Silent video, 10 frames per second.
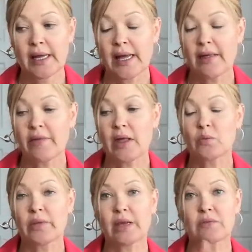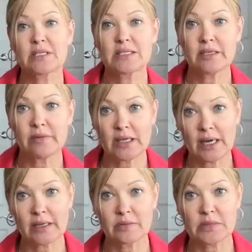And then when they received the
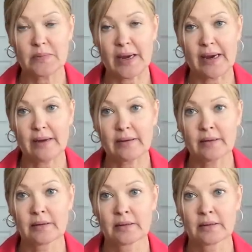items back,